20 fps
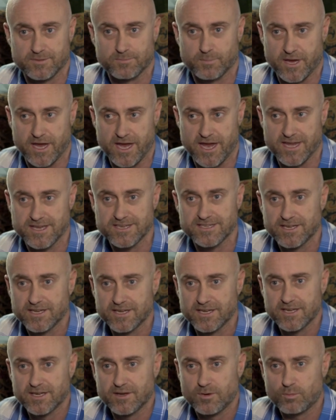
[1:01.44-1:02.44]
a band.
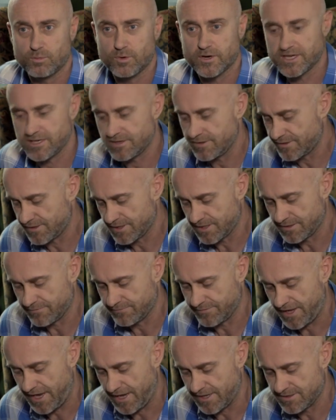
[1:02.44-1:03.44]
What do you think
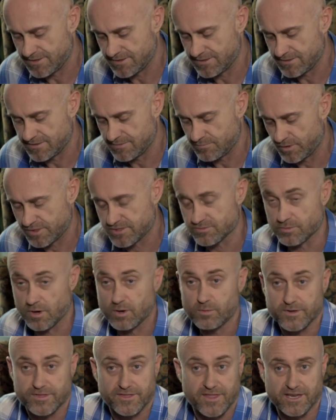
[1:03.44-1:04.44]
of that? What's
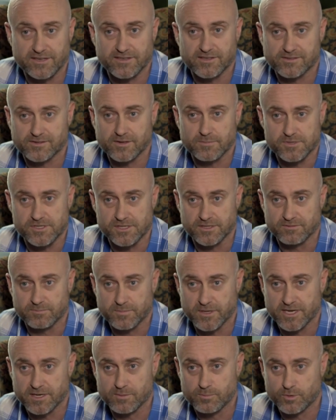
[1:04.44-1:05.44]
wrong with that description of
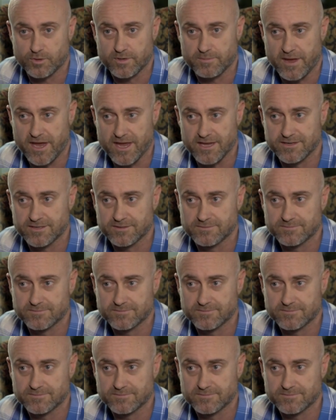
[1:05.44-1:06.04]
being a boy band?